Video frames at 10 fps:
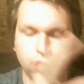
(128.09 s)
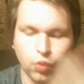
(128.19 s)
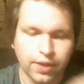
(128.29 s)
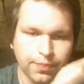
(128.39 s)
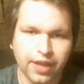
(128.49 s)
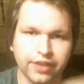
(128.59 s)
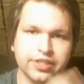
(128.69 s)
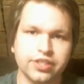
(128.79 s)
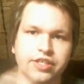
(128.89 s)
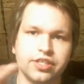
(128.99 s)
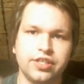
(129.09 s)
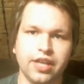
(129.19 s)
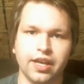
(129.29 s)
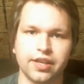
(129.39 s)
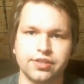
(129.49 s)
what a politician
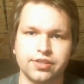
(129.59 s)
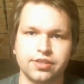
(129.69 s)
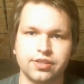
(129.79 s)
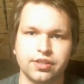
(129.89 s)
does